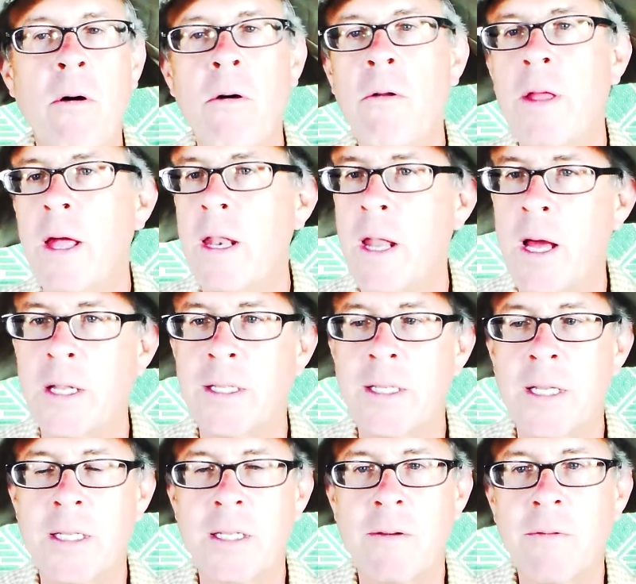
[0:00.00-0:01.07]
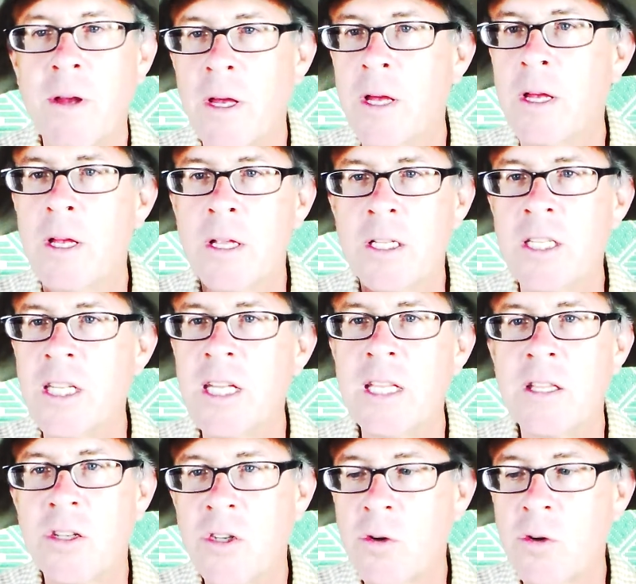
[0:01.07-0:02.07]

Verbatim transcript: all that nonsense of seeing